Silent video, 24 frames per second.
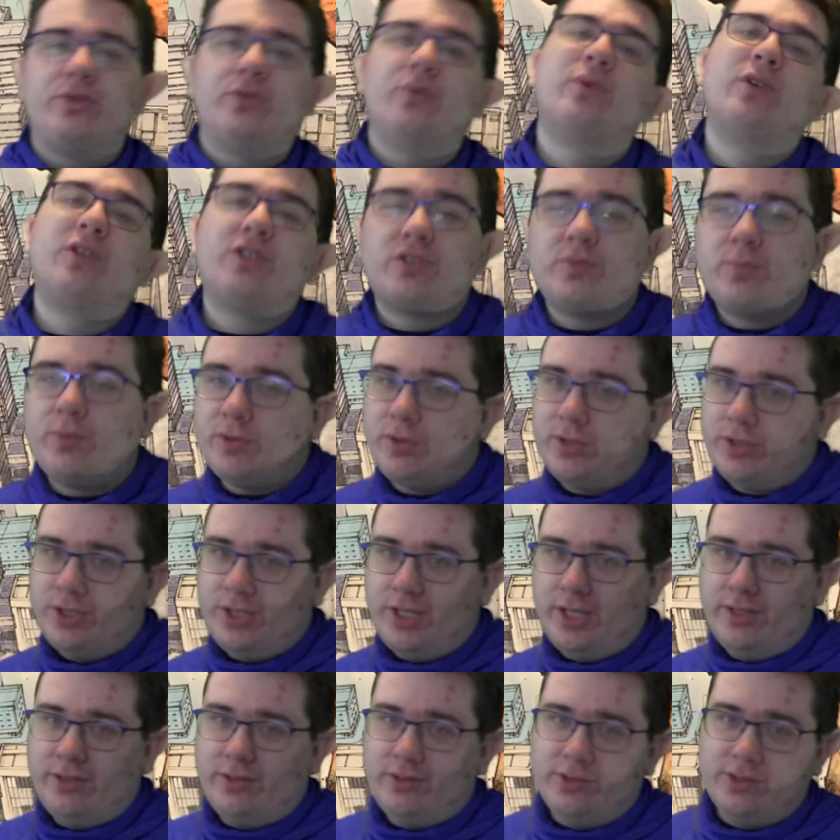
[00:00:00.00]
want to support the
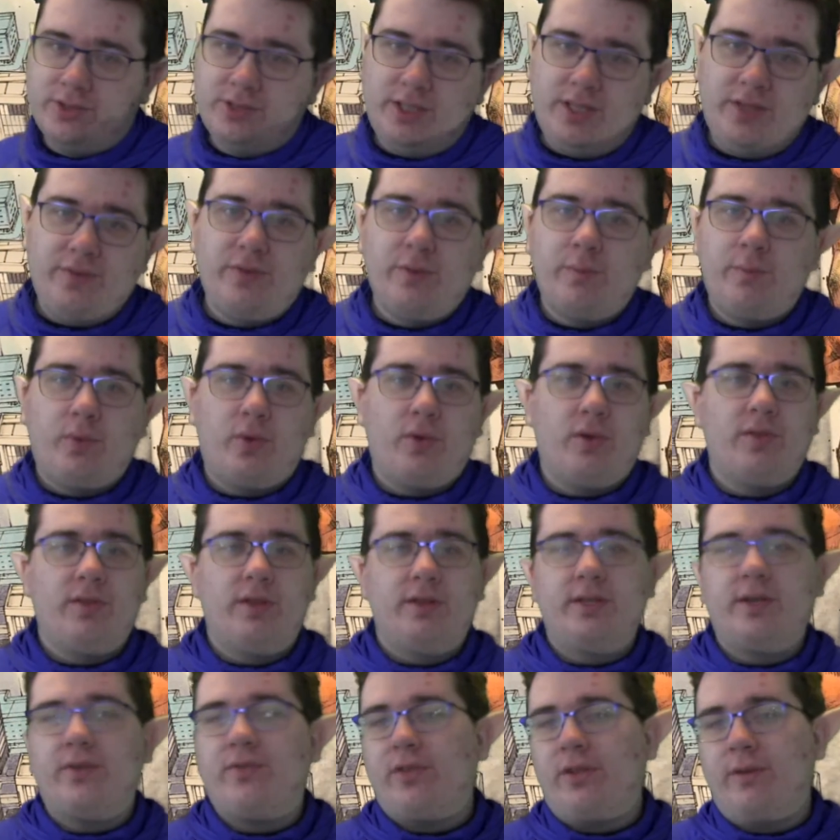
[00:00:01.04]
channels even more, then
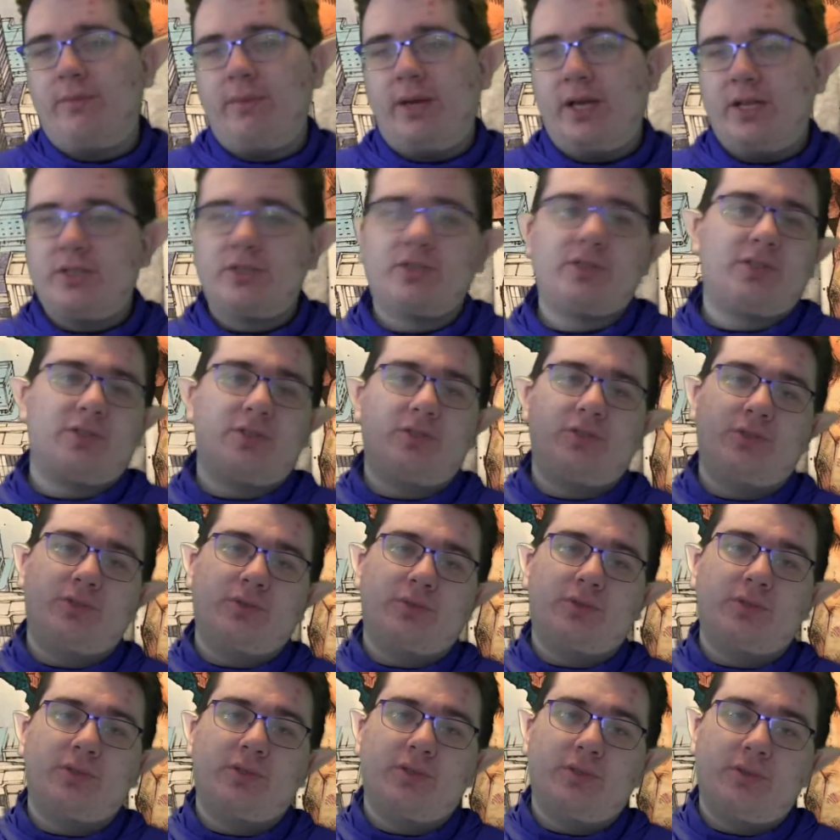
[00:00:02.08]
definitely make sure
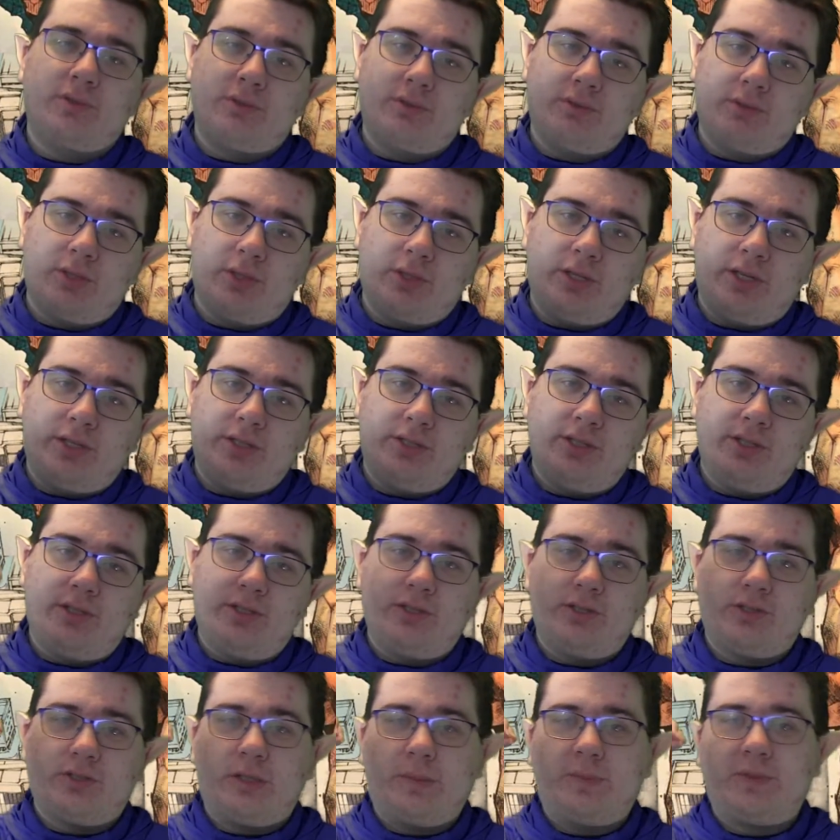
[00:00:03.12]
to go down to the
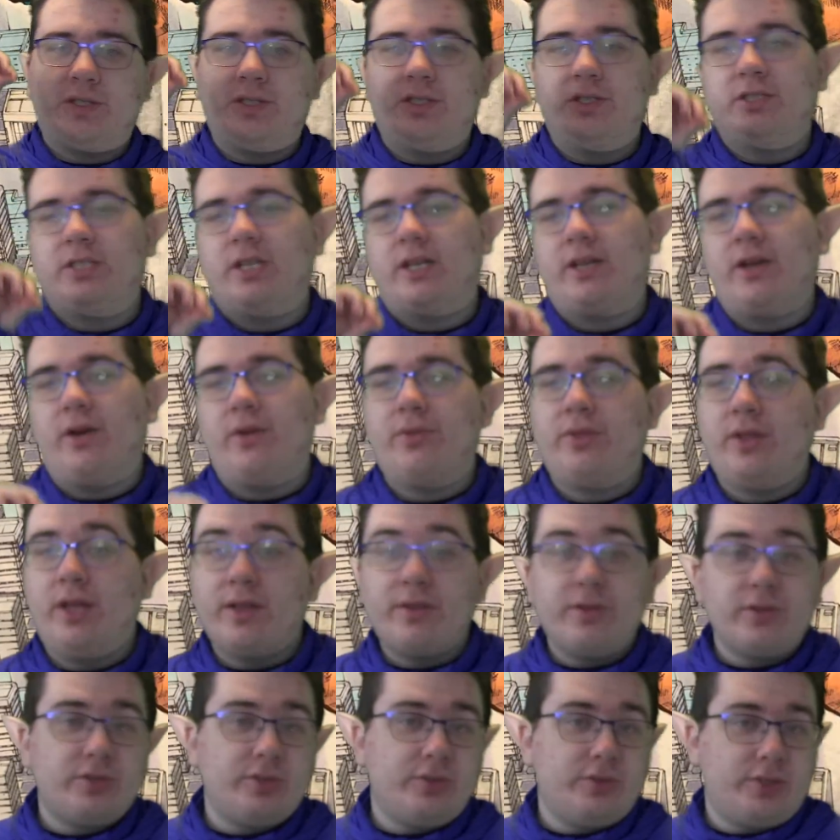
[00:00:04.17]
description and check out the
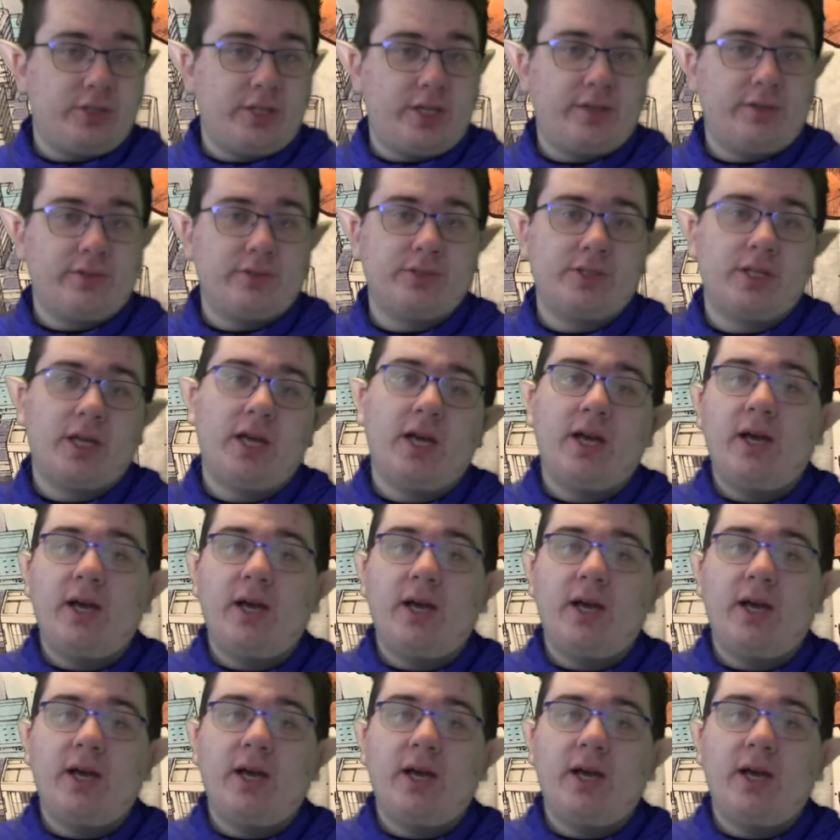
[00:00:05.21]
other two channels,